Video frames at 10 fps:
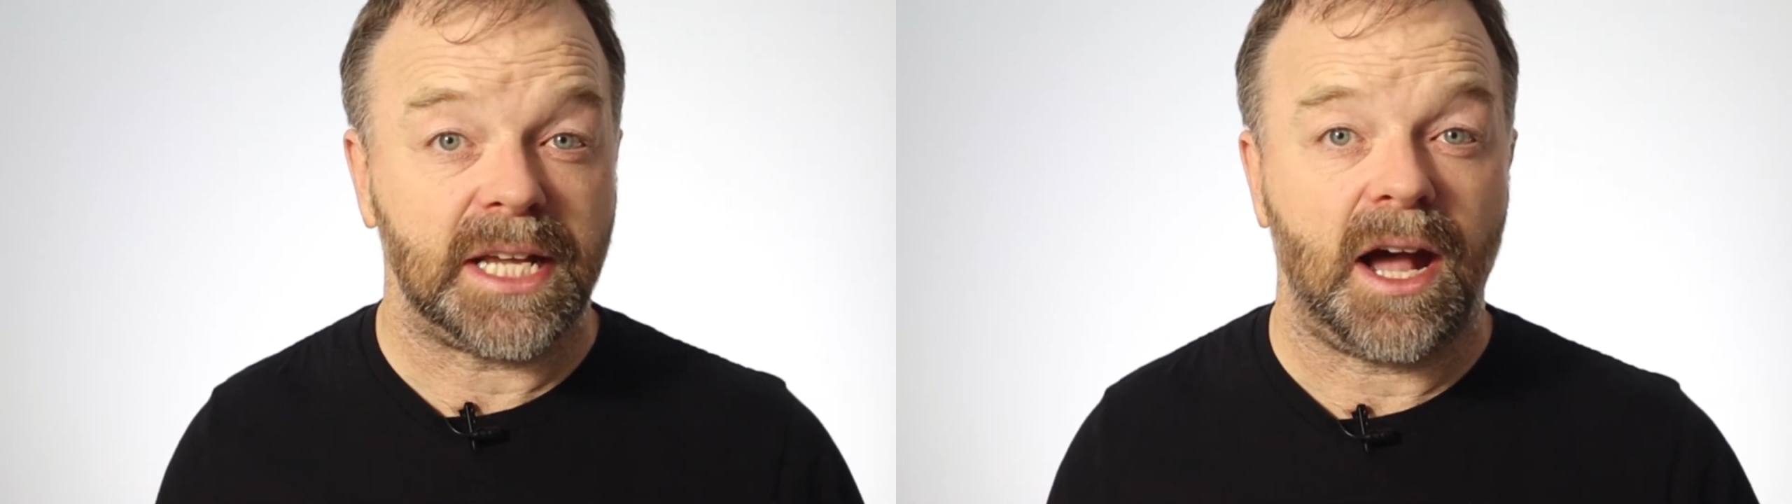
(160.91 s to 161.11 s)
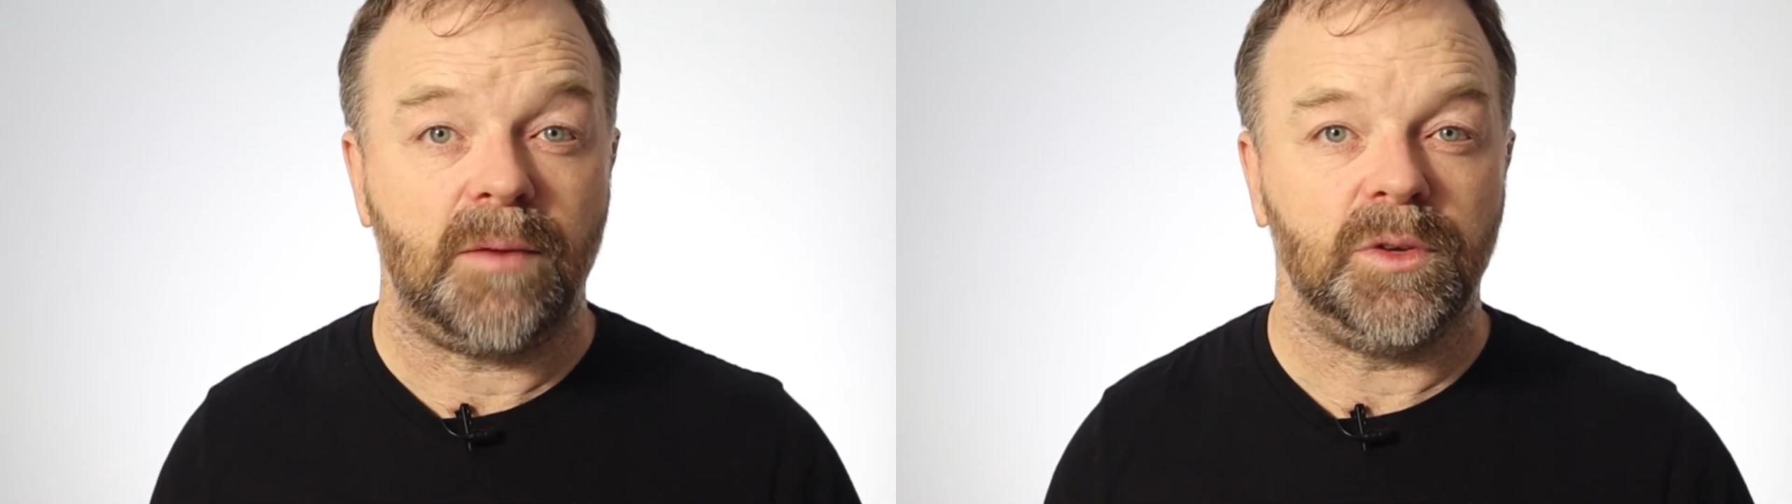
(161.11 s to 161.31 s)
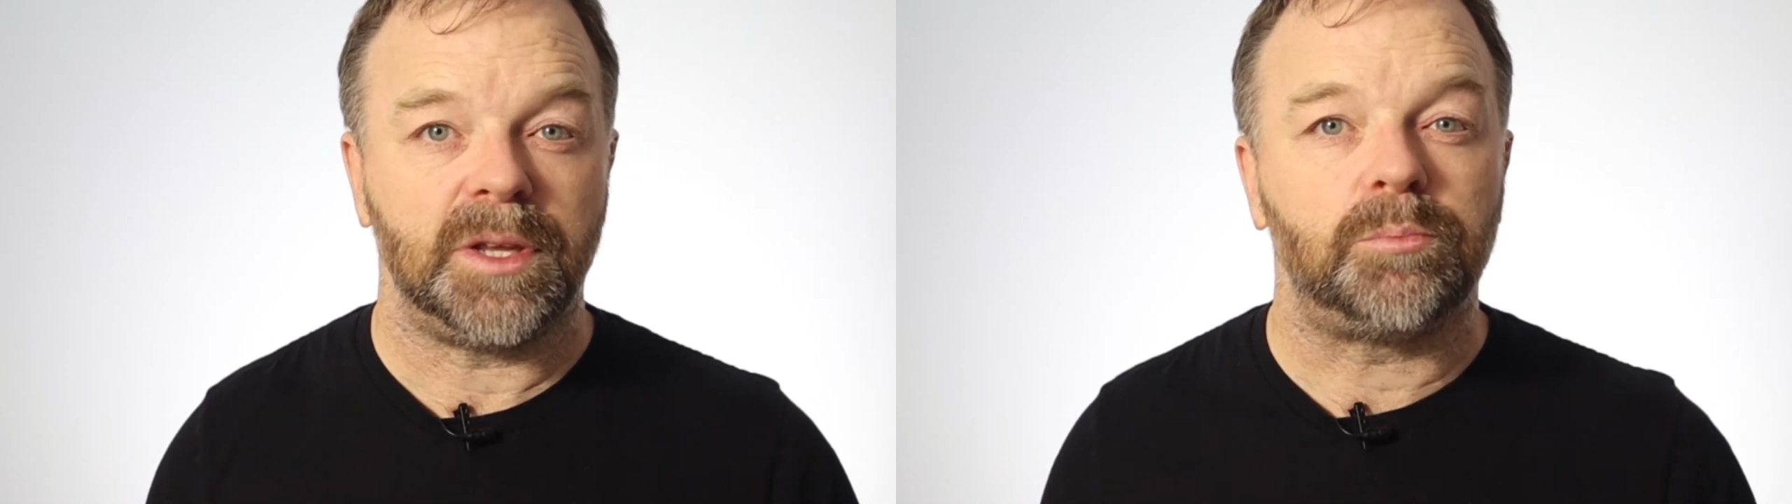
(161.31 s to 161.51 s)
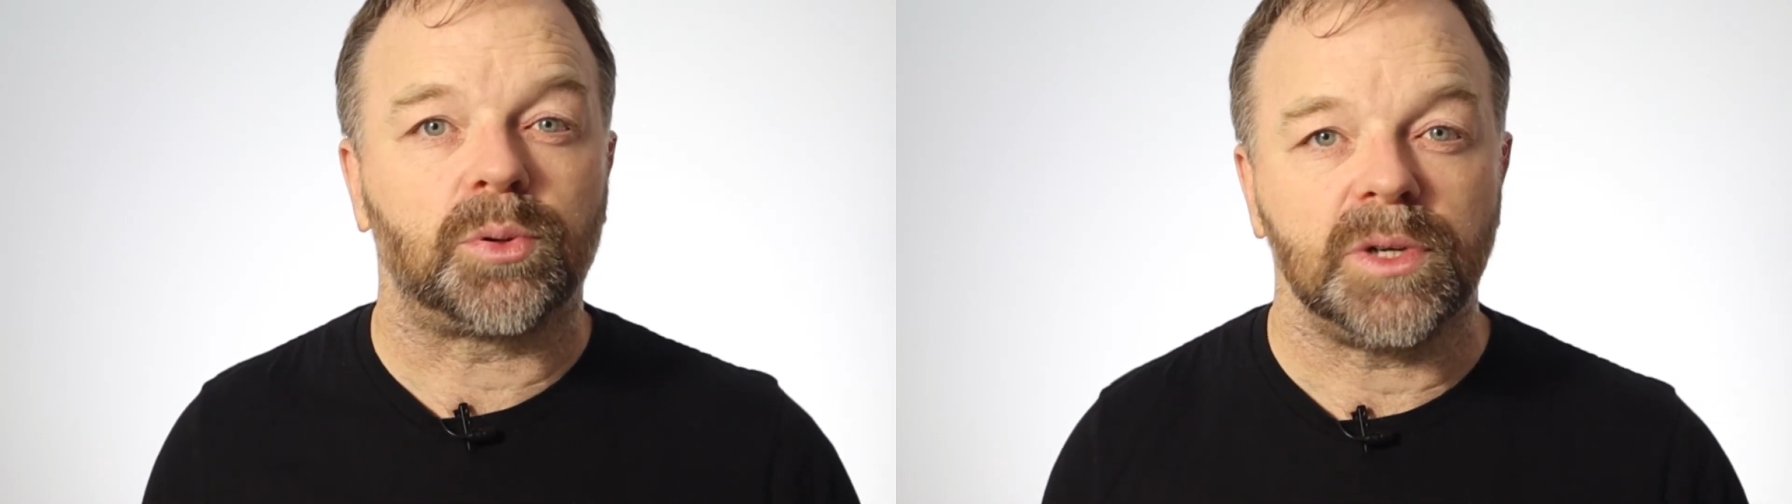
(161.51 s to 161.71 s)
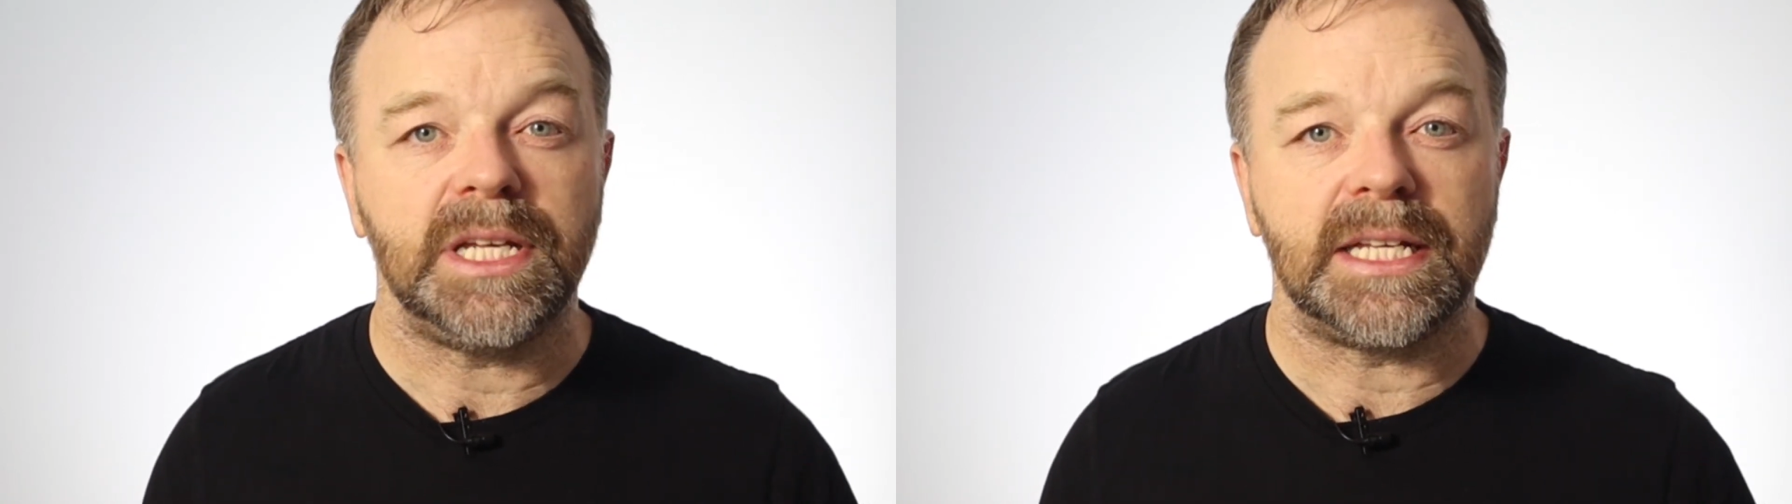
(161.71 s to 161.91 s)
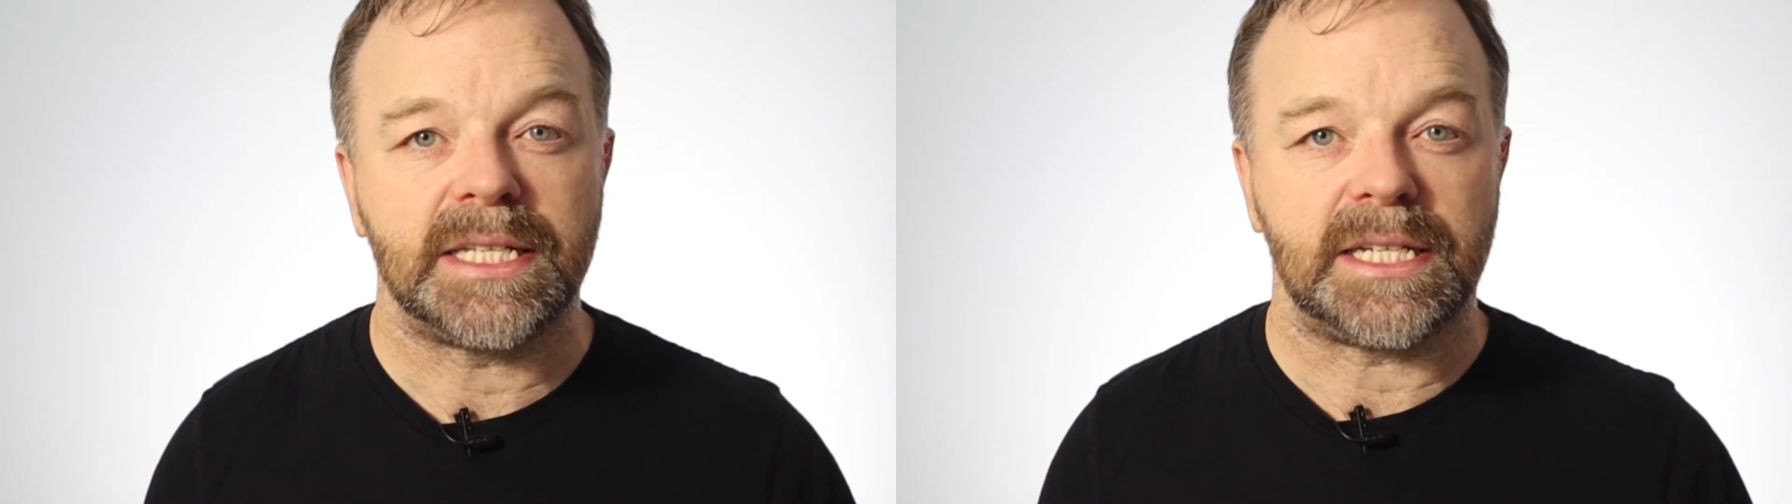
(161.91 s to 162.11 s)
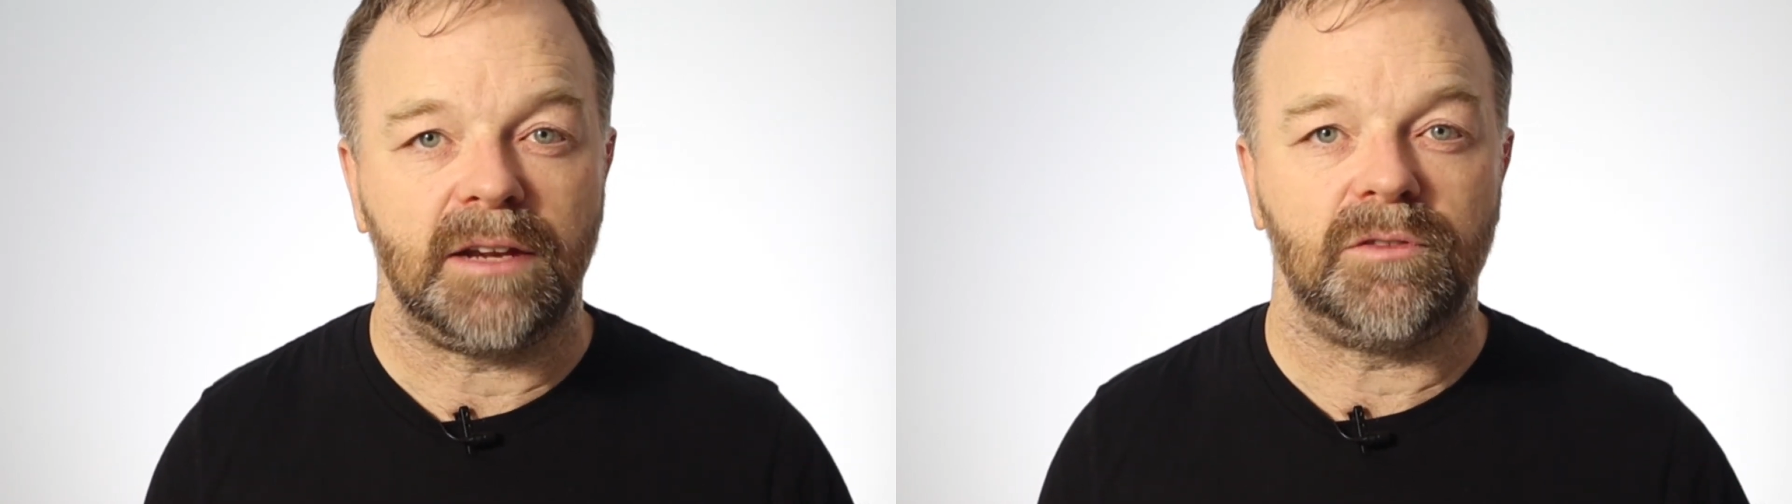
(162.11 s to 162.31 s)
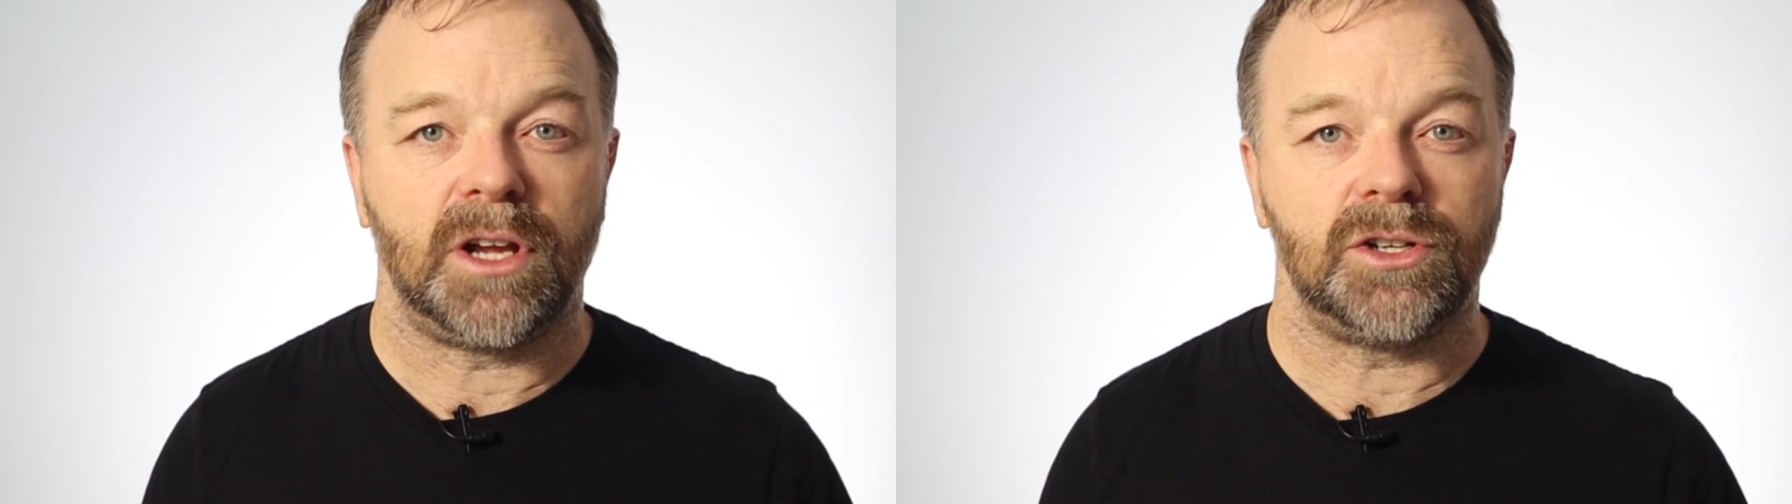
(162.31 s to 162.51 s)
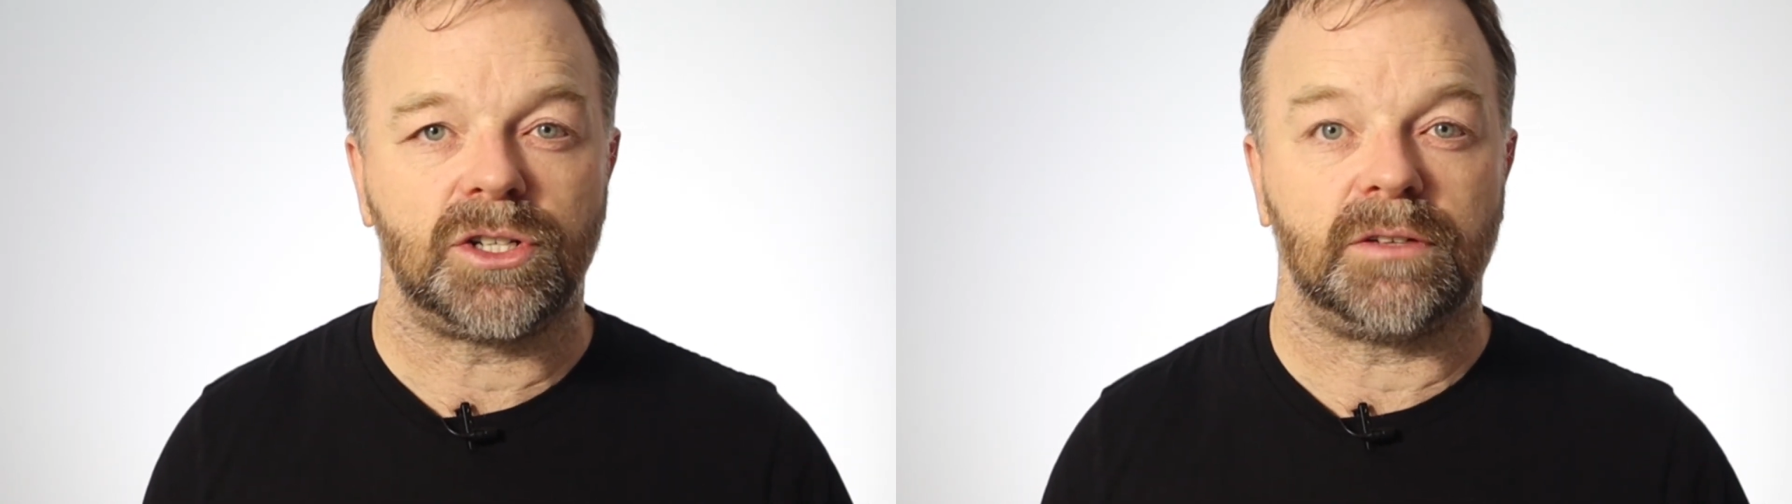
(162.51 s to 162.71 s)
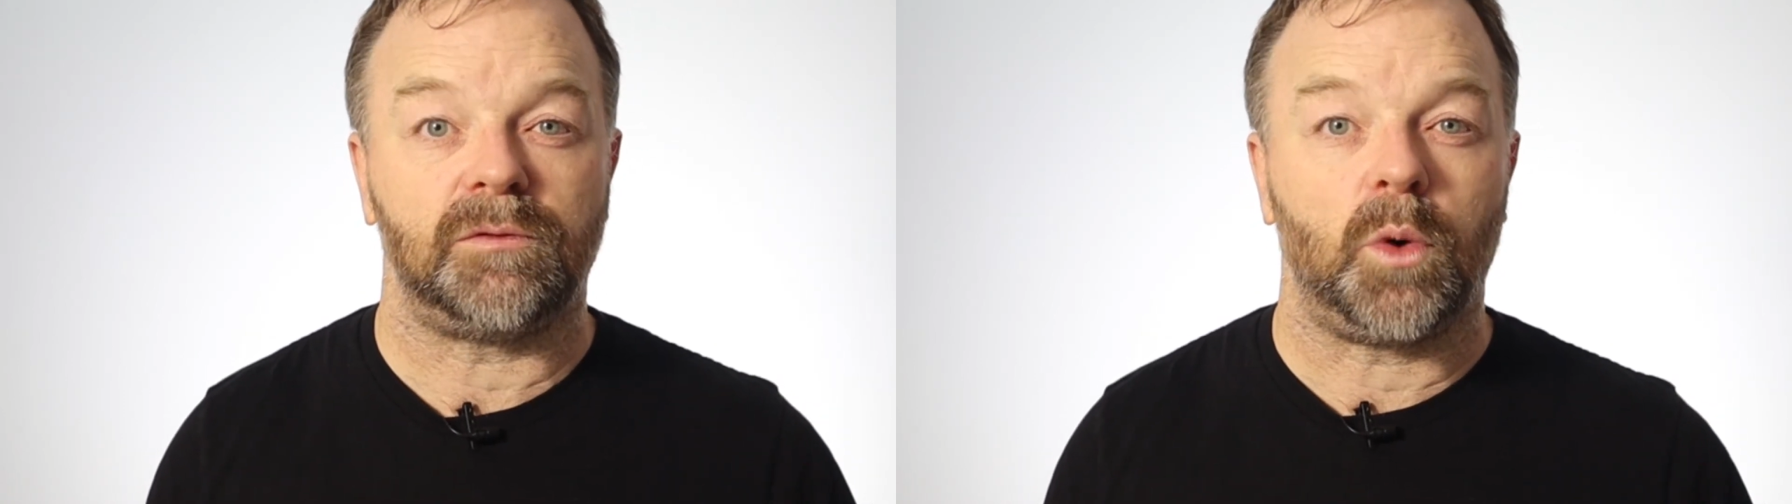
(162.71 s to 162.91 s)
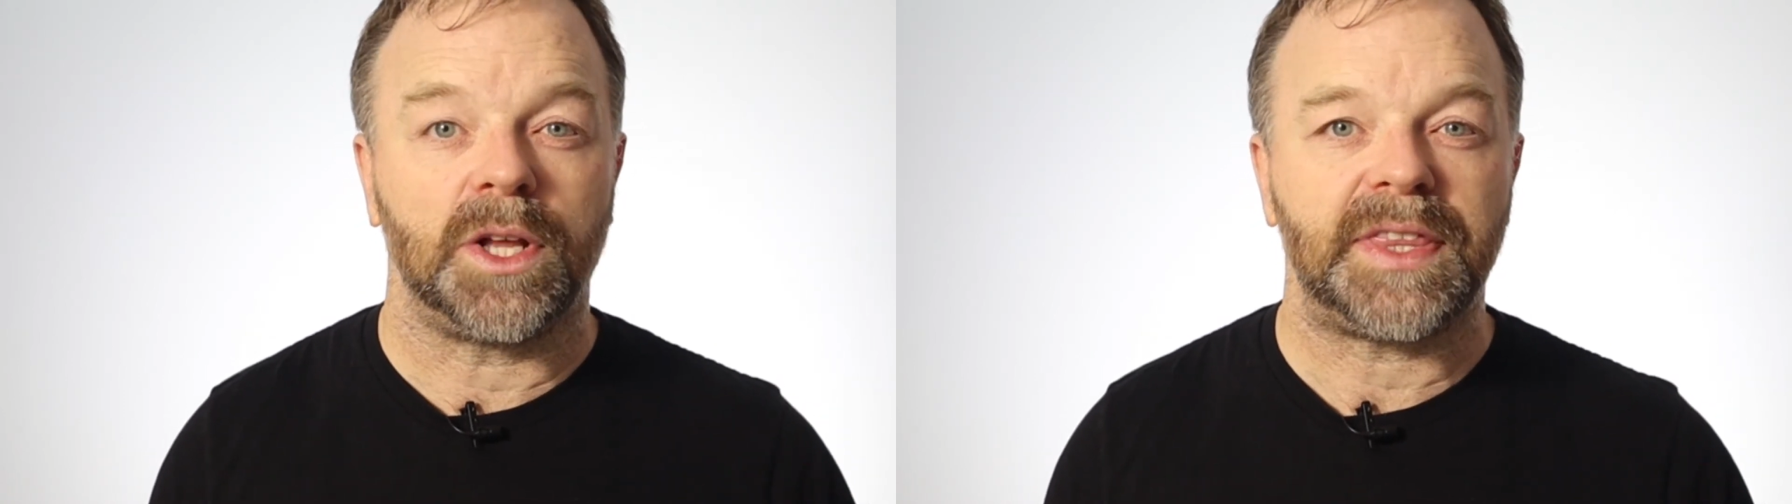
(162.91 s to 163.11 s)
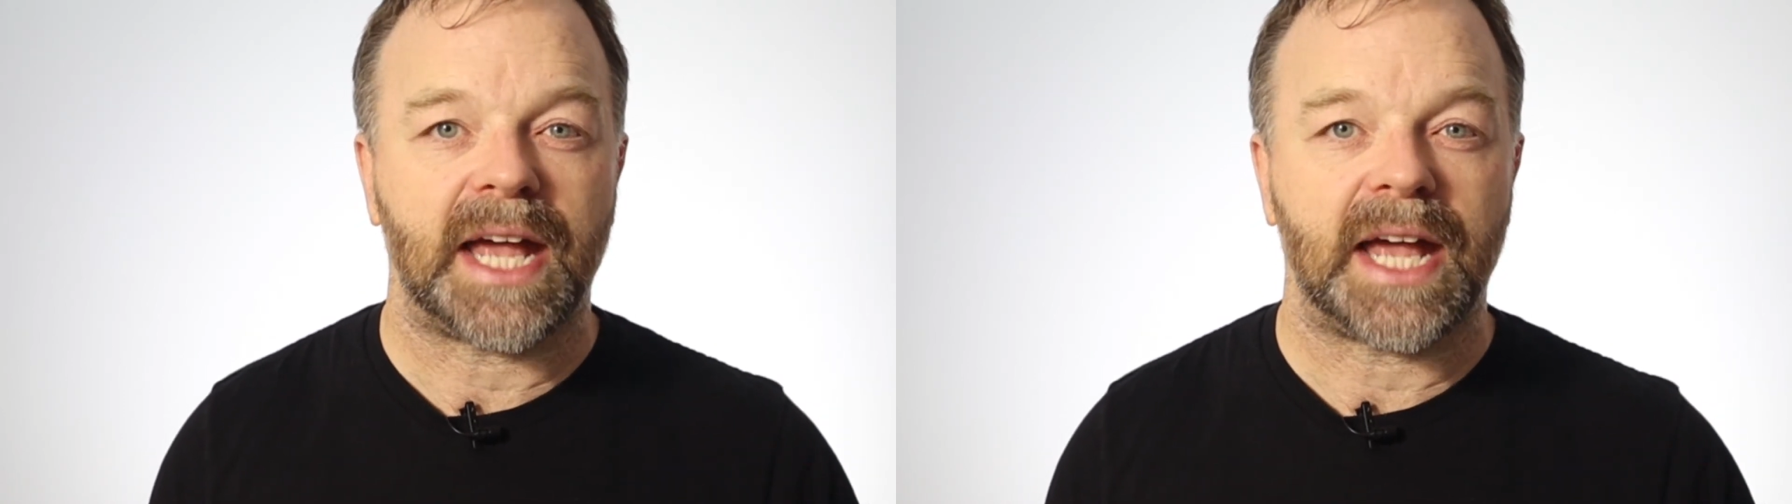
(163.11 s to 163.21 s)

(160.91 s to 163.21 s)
come with a preconceived notion of what